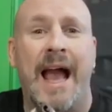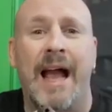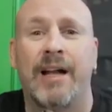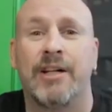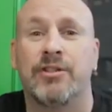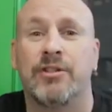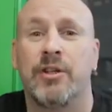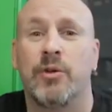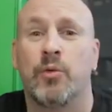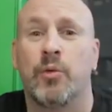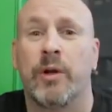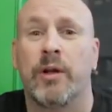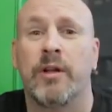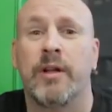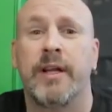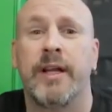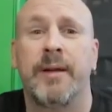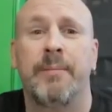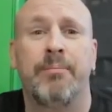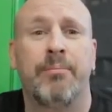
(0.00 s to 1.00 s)
actually
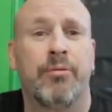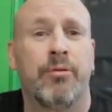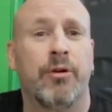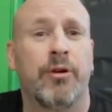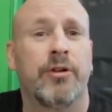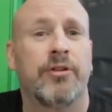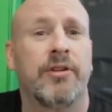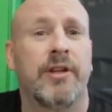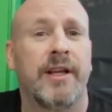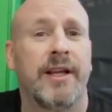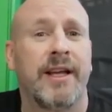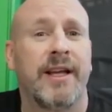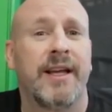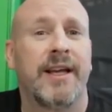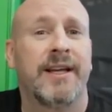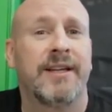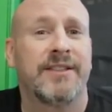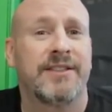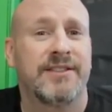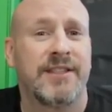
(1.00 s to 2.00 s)
really pretty
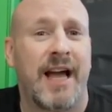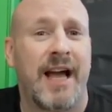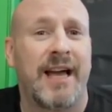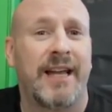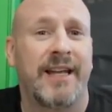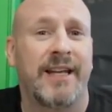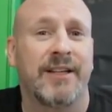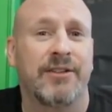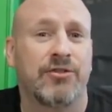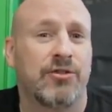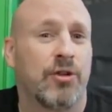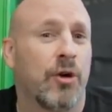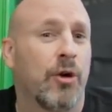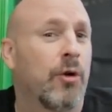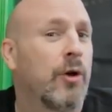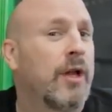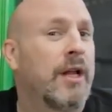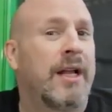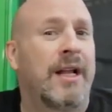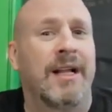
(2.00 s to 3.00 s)
exciting.
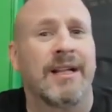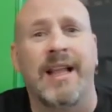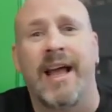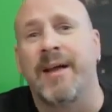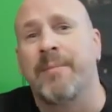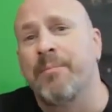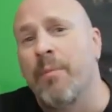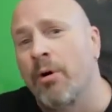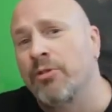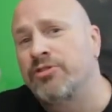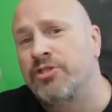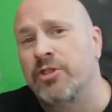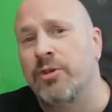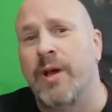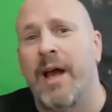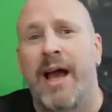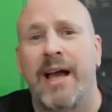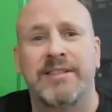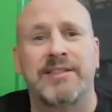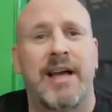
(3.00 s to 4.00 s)
So like most of you
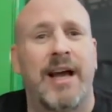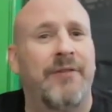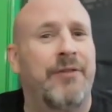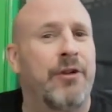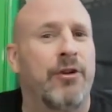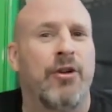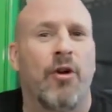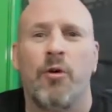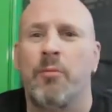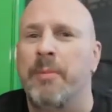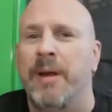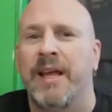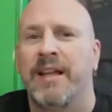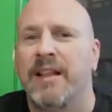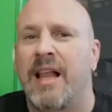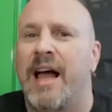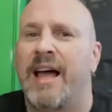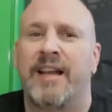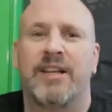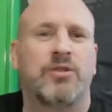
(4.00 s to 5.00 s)
guys out there know me and
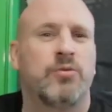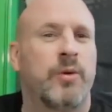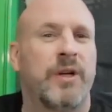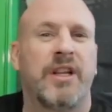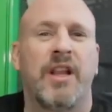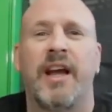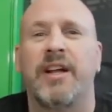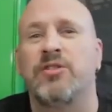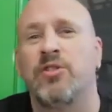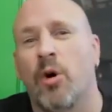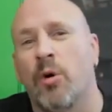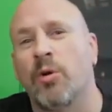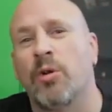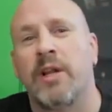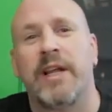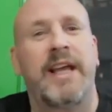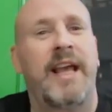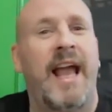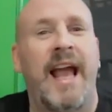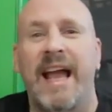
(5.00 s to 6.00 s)
Linus, we like
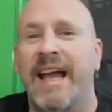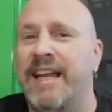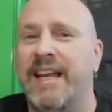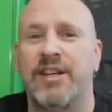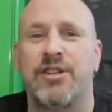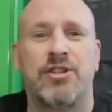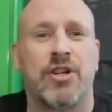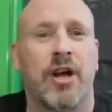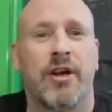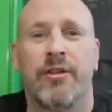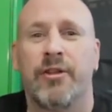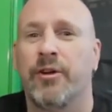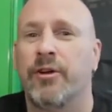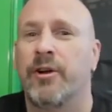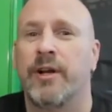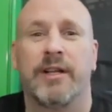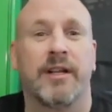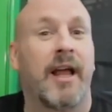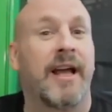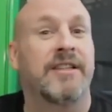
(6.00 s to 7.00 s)
totally hate each
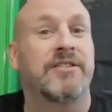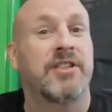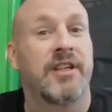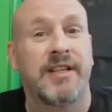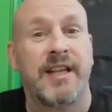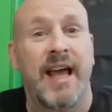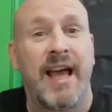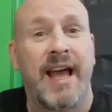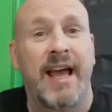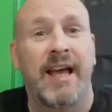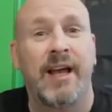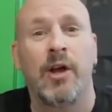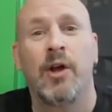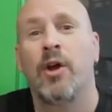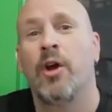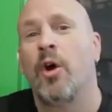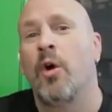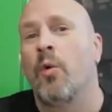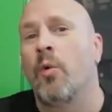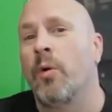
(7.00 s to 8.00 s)
other. And like today,
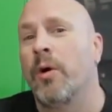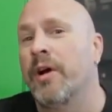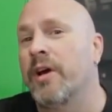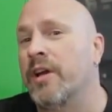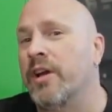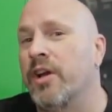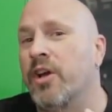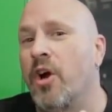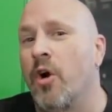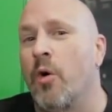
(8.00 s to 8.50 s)
we're gonna